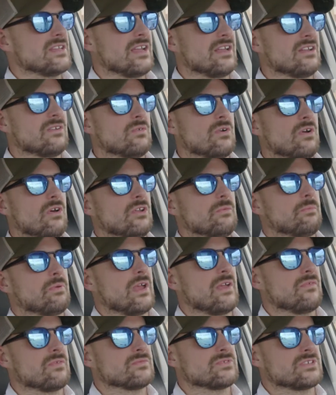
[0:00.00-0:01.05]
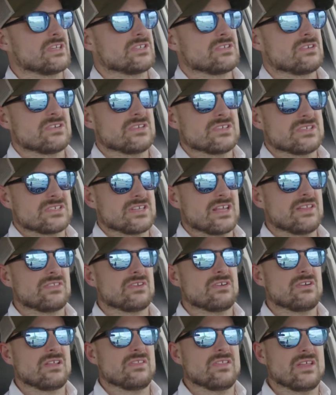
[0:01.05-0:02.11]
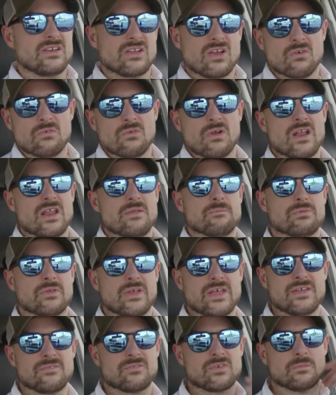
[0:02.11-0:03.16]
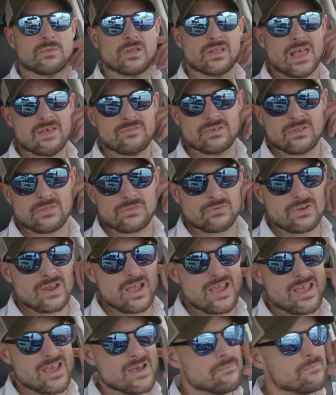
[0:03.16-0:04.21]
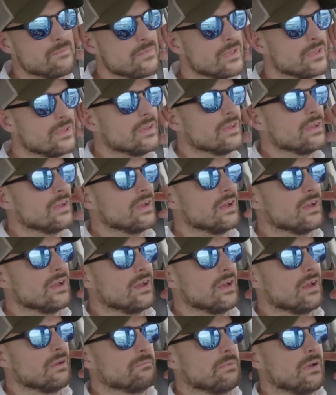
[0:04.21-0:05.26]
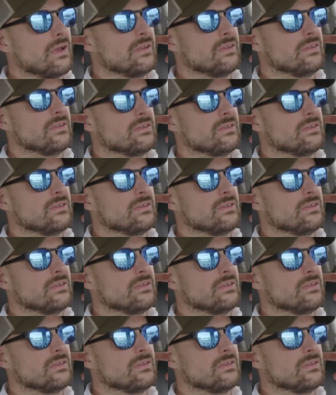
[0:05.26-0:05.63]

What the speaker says: thing in the world to play from 6:30 to 10:30 and then go run and play from 11 to 3 a.m. But